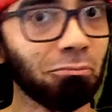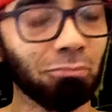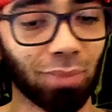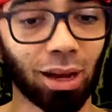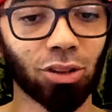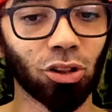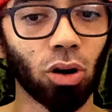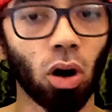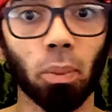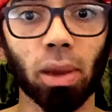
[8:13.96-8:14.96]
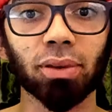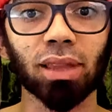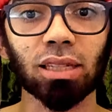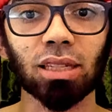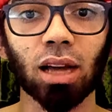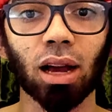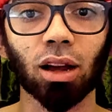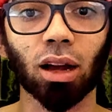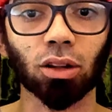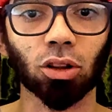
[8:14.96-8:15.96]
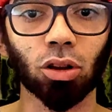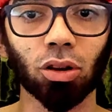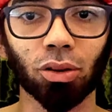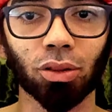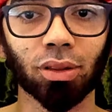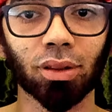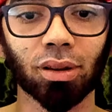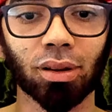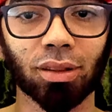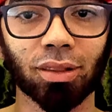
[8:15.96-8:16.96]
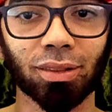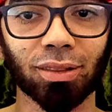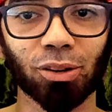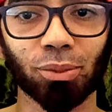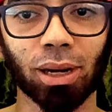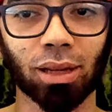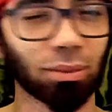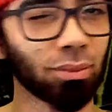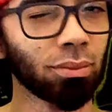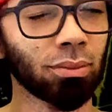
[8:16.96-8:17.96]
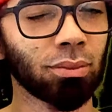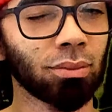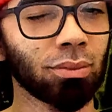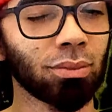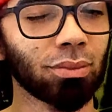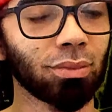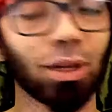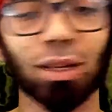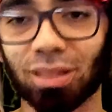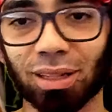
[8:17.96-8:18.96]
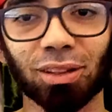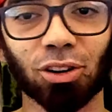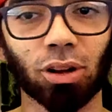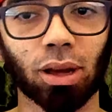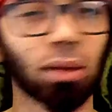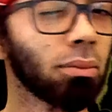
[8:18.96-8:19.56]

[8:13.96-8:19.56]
I don't know. Or maybe that's a, a clone. Never mind. Isn't. Okay.